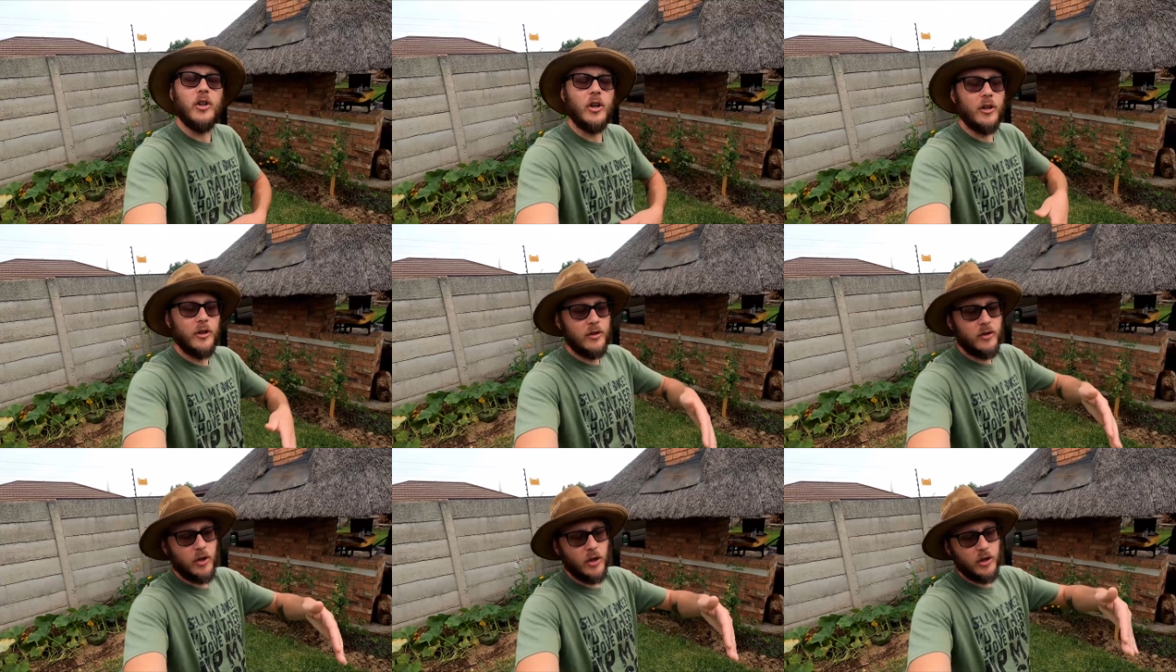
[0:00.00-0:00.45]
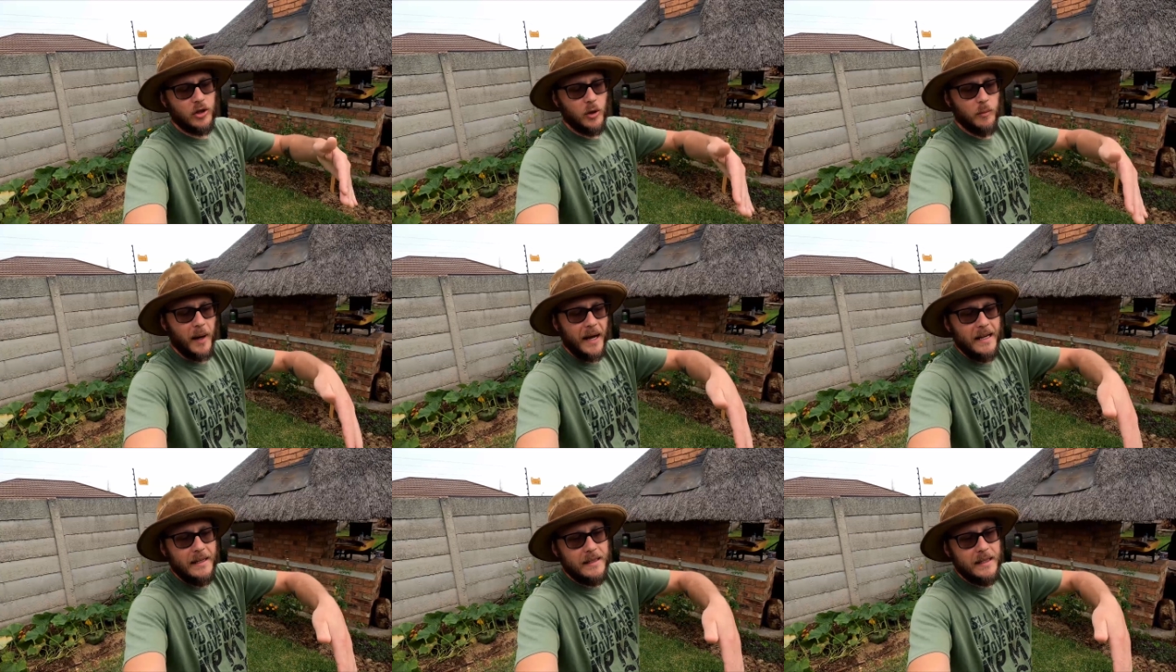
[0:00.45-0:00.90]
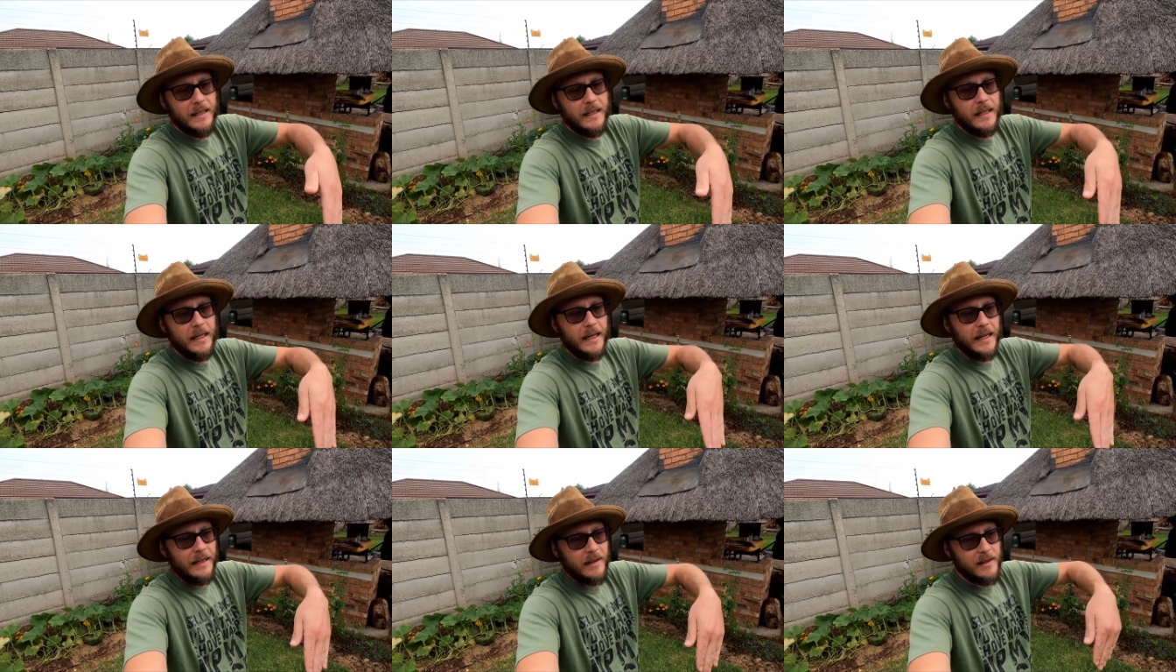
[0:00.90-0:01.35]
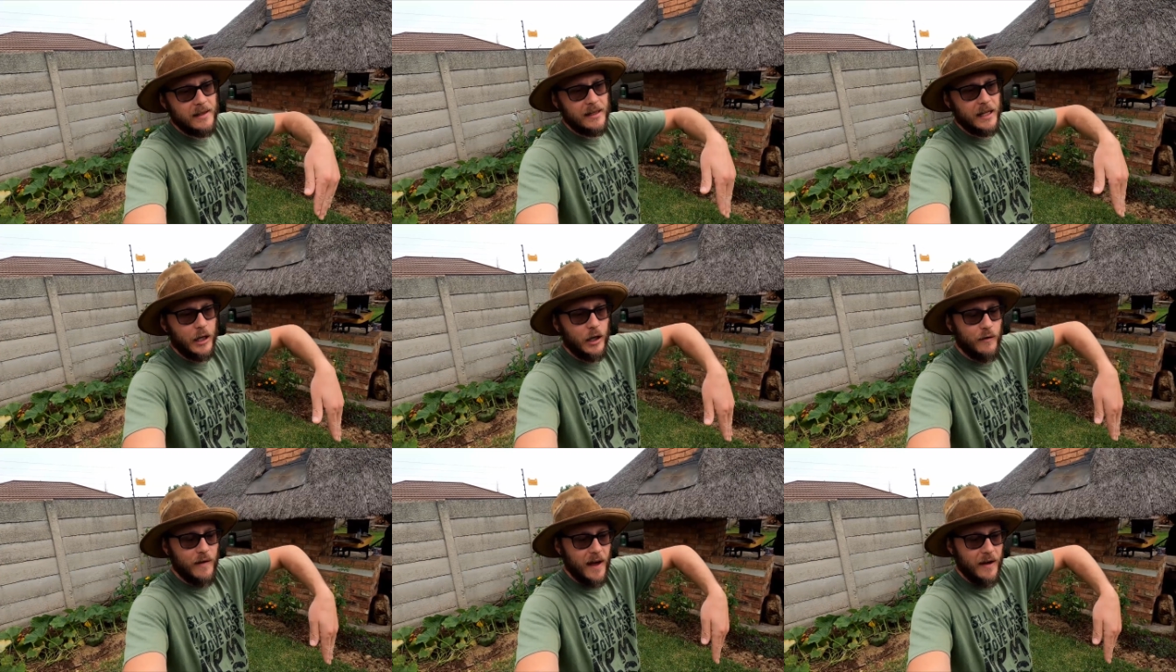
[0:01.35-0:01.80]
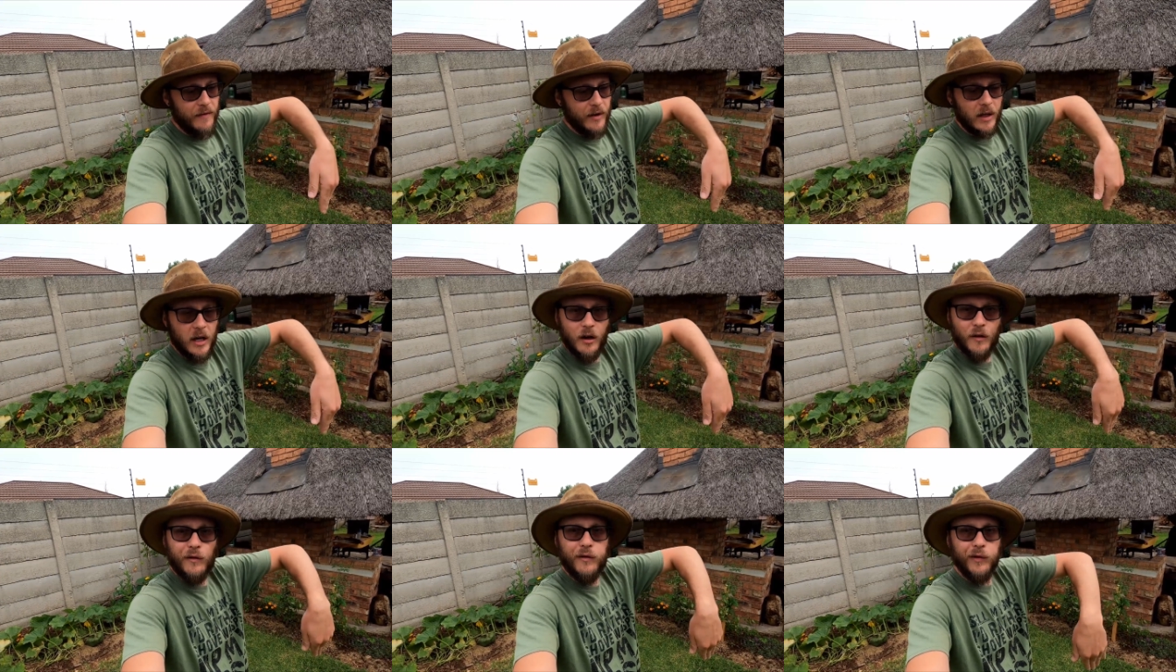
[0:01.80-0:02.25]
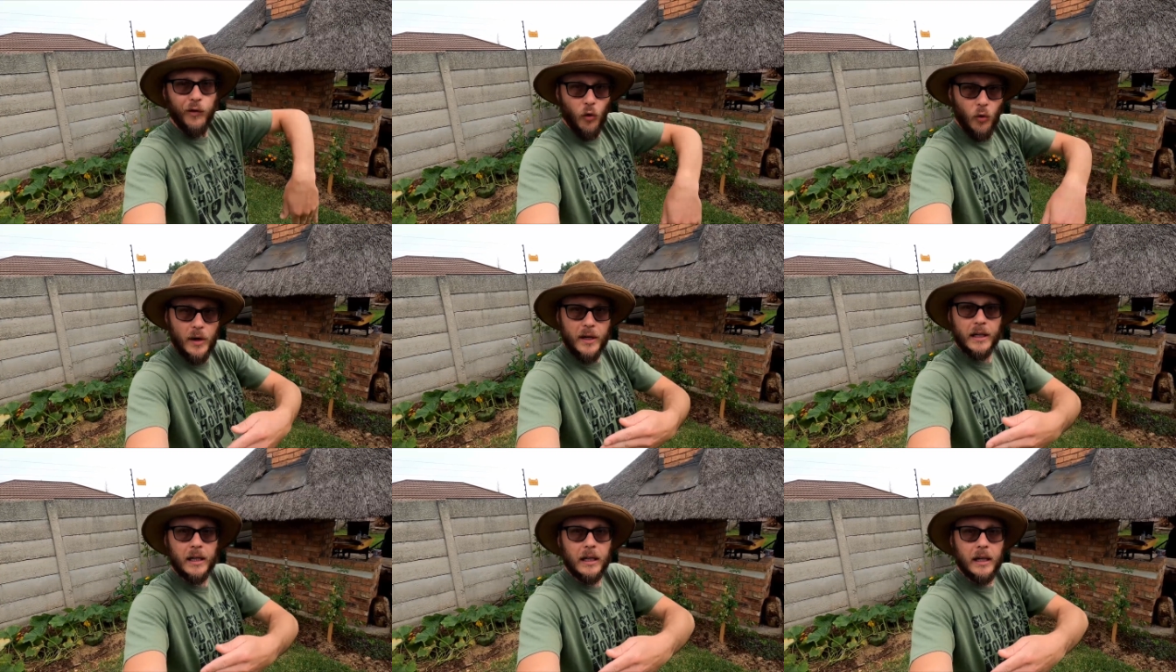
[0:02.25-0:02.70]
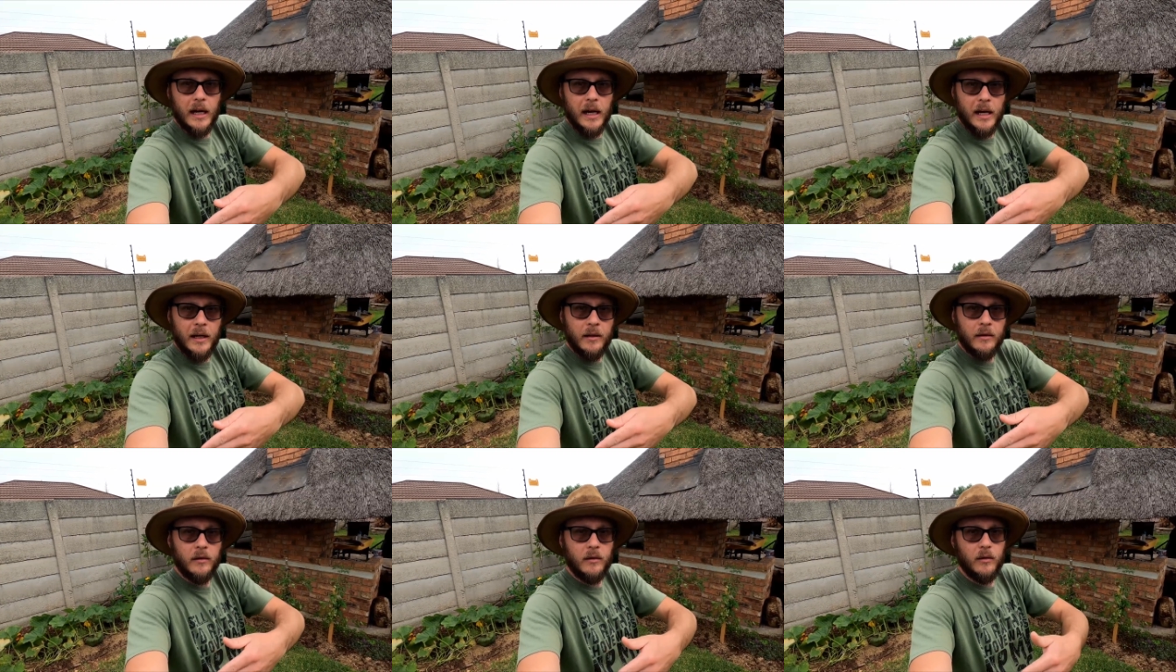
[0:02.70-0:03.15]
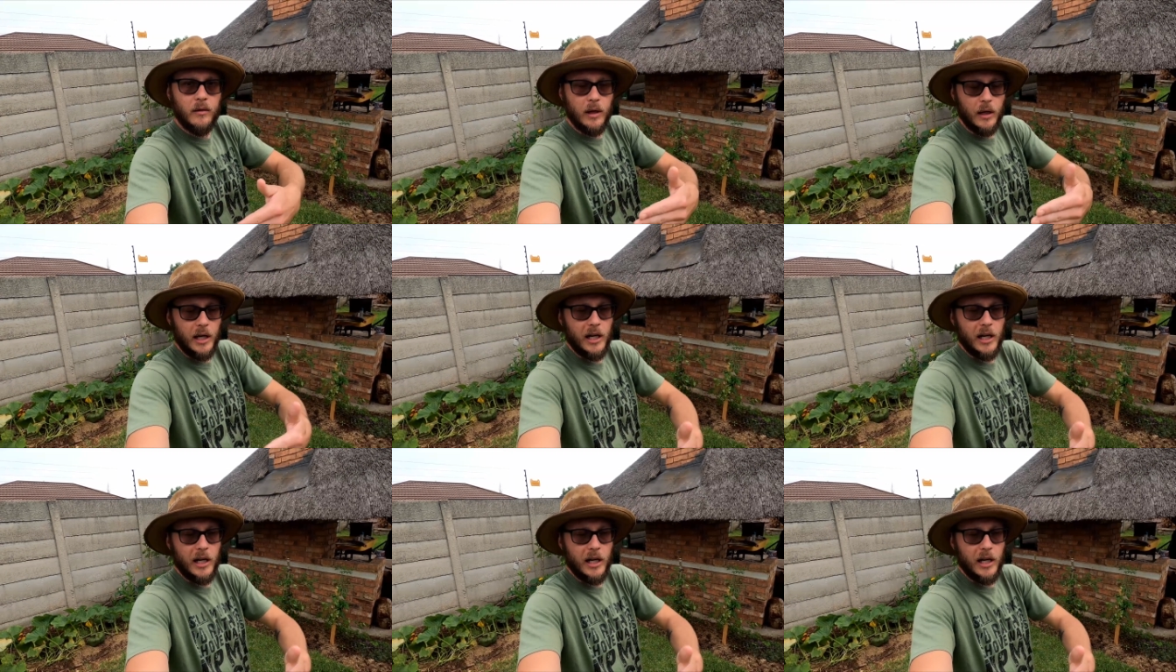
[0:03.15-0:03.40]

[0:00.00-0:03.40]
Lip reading: So basically, instead of having like 4 in a line,